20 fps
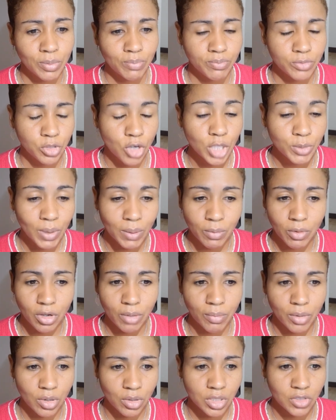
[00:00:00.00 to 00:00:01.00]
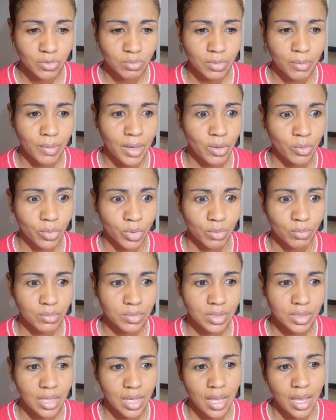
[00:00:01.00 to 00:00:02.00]
church people emerged from the
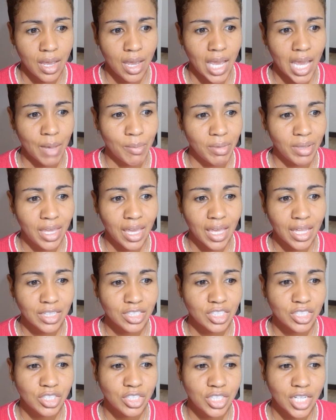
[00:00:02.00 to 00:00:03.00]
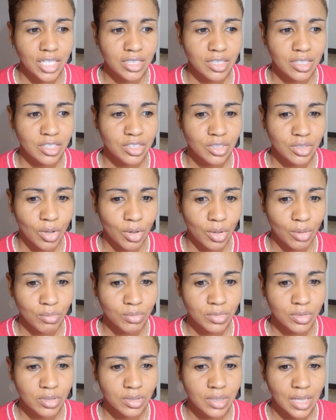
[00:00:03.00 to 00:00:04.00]
bedrooms and began chanting
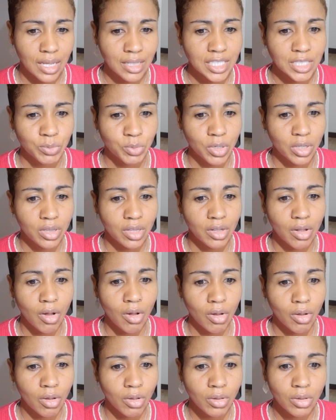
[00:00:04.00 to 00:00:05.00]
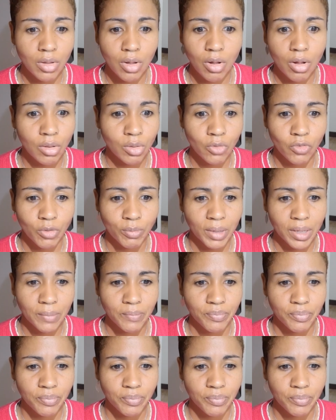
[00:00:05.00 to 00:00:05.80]
songs and sprinkling oil all over me.